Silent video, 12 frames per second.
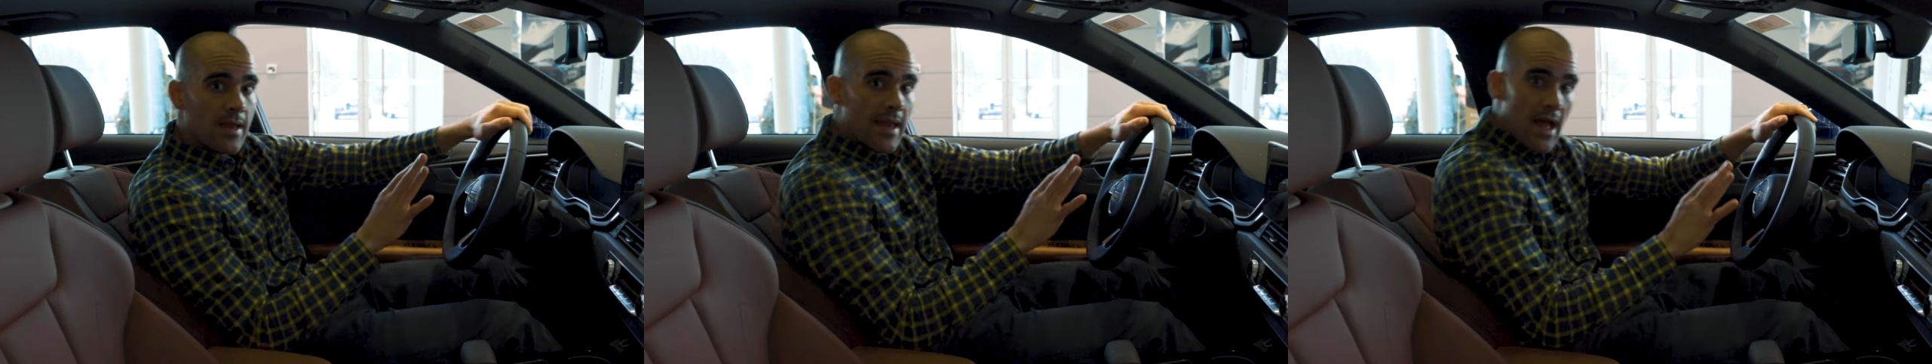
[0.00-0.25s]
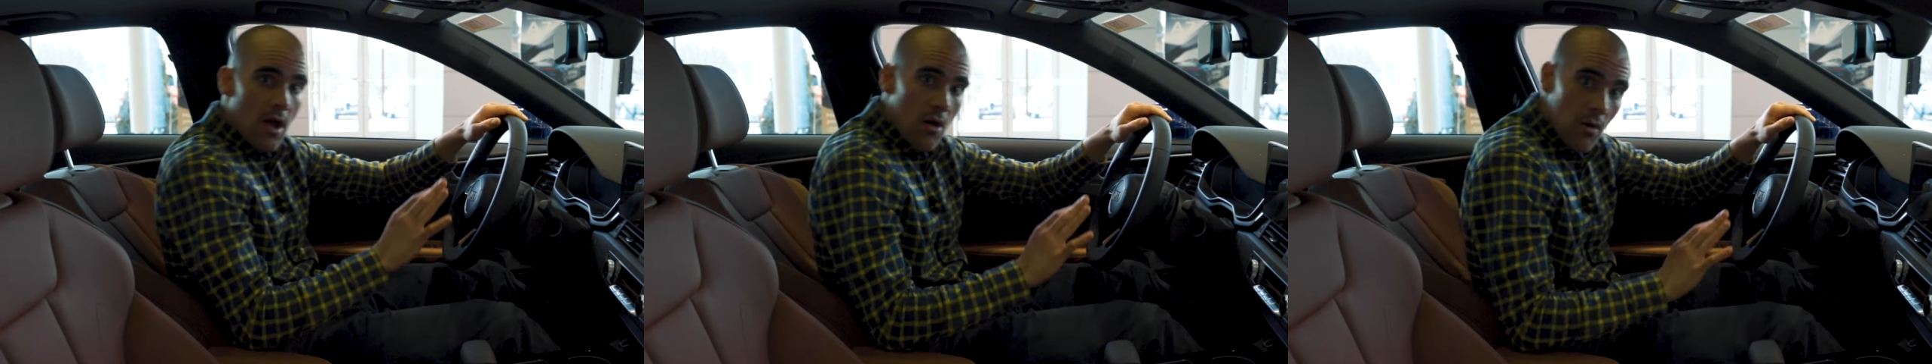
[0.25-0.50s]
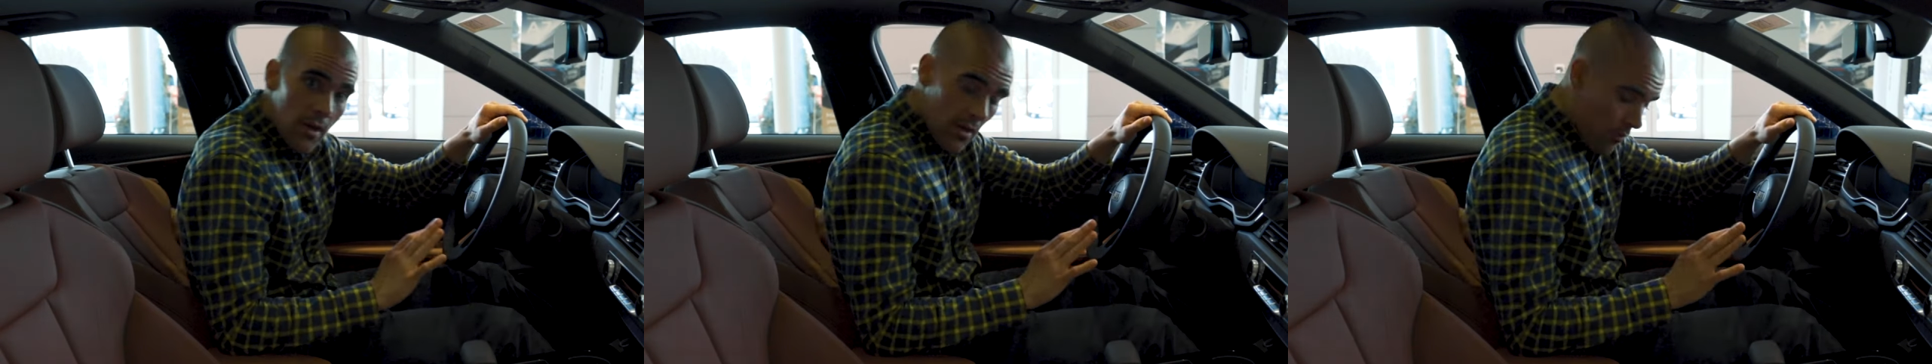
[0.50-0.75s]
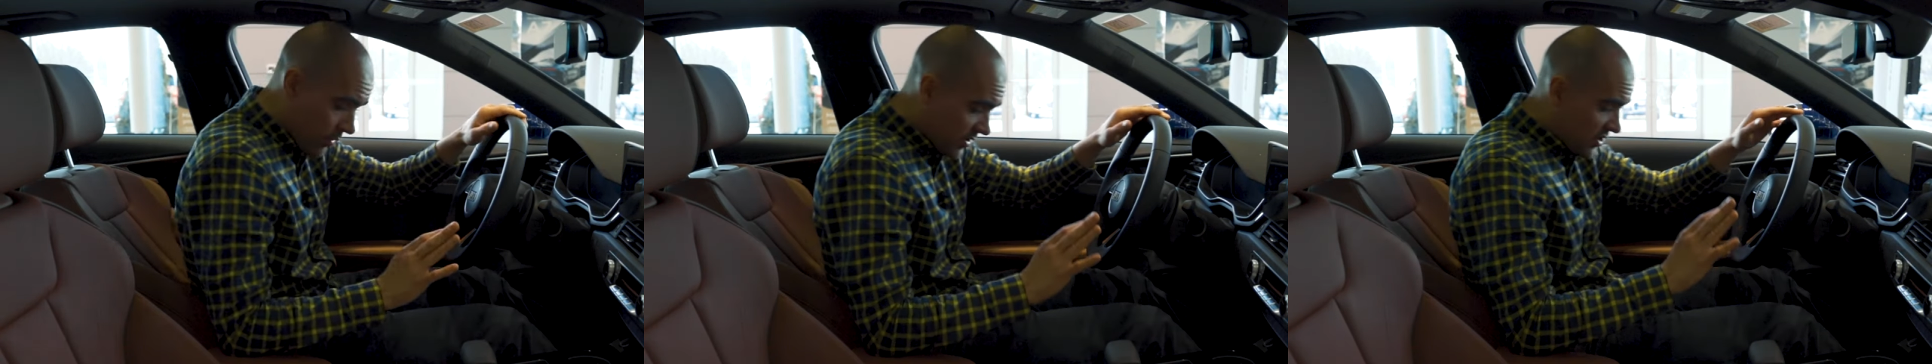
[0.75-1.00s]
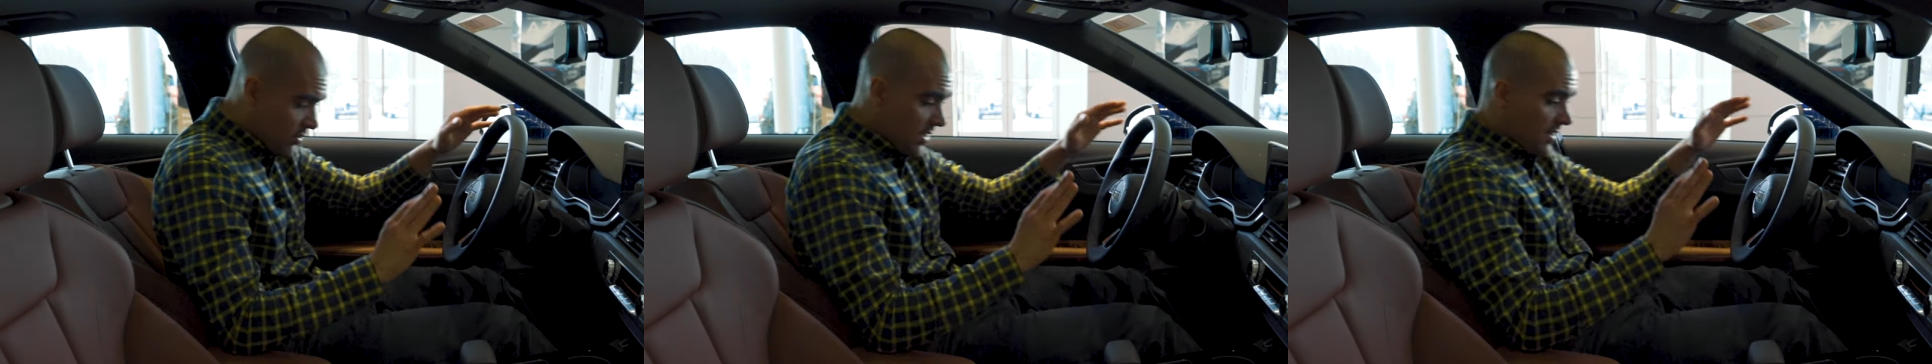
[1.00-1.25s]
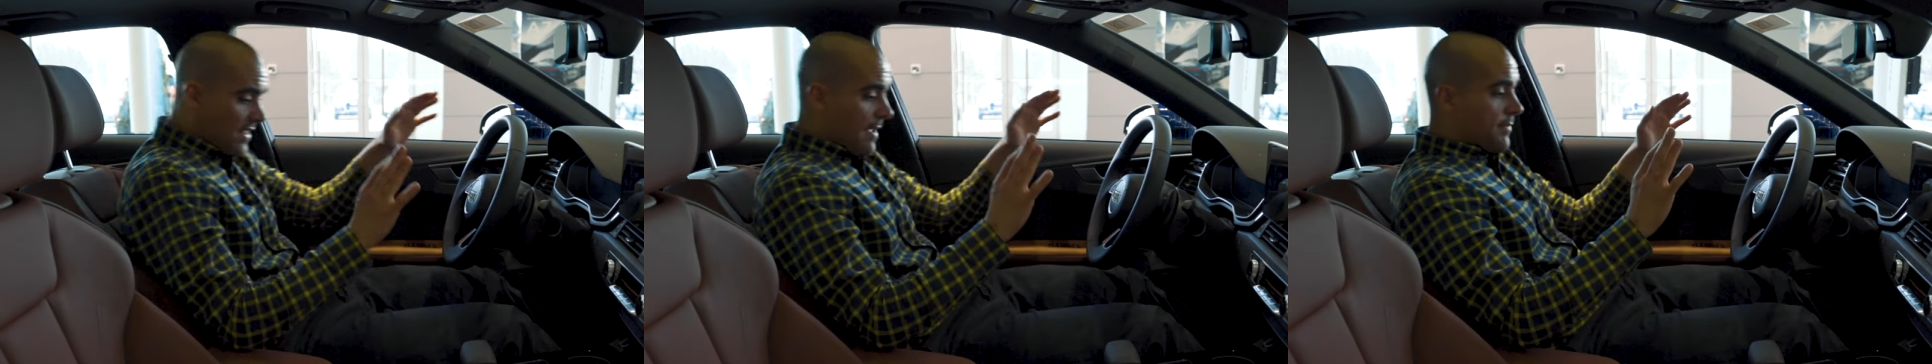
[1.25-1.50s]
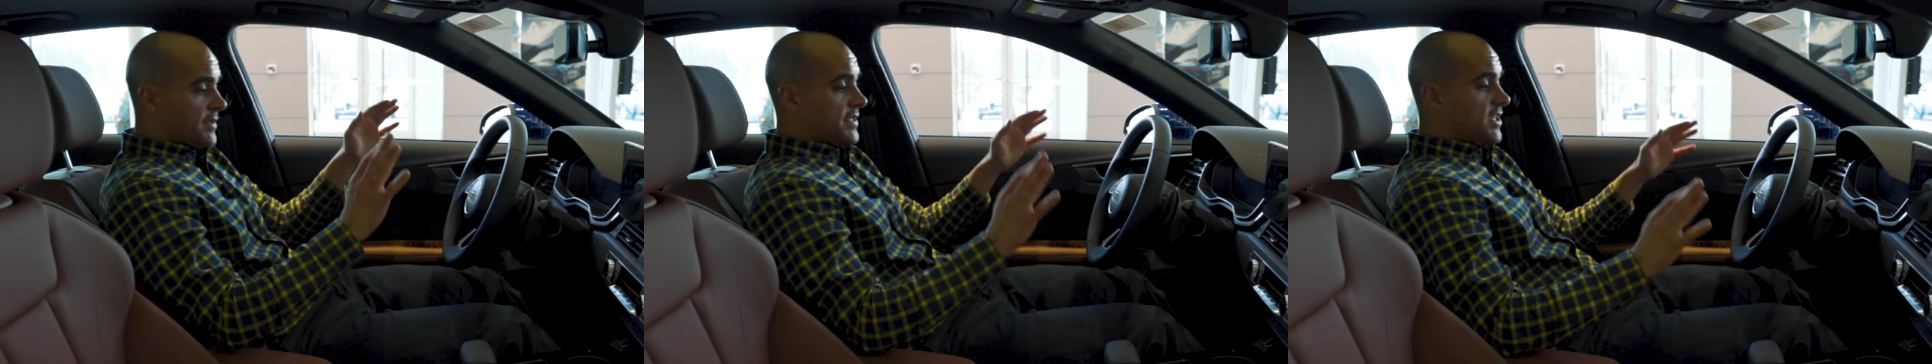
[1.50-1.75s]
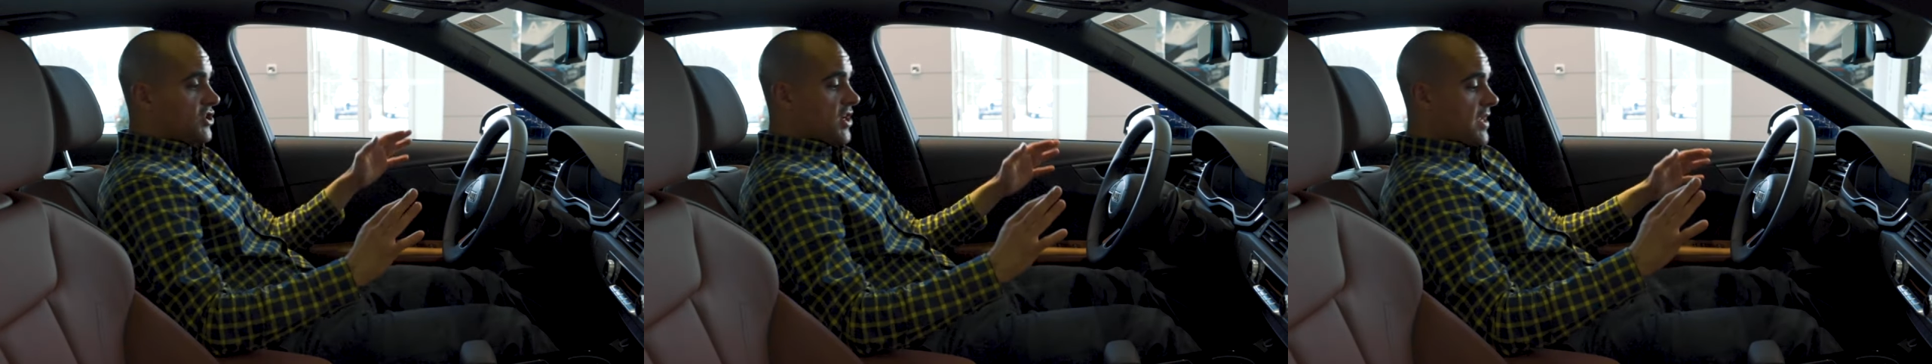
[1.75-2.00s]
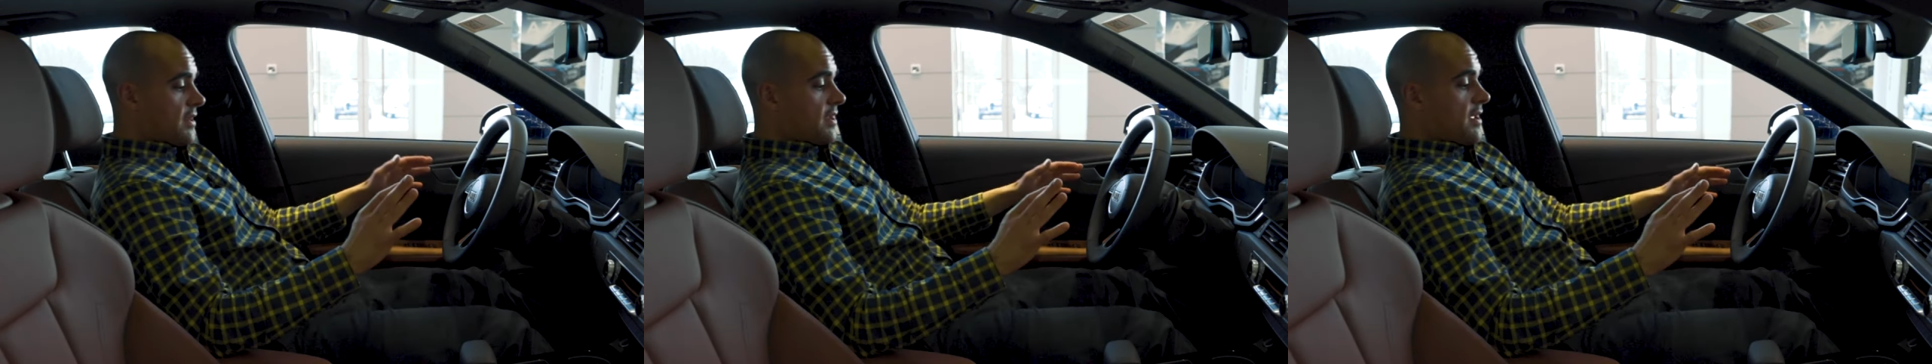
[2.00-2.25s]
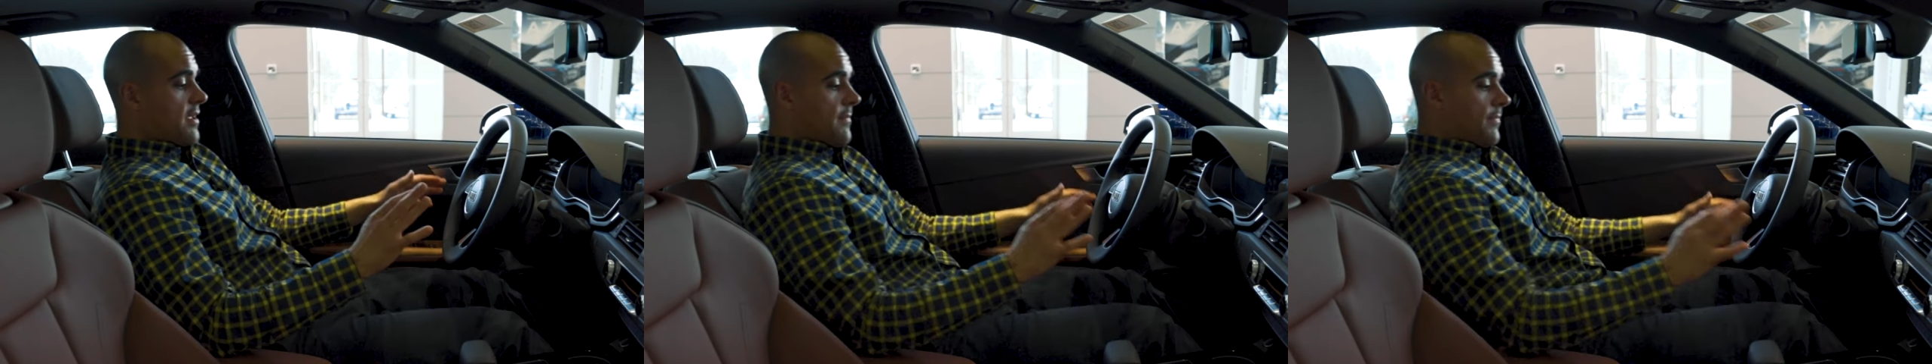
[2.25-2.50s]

Now, once you get that positioned,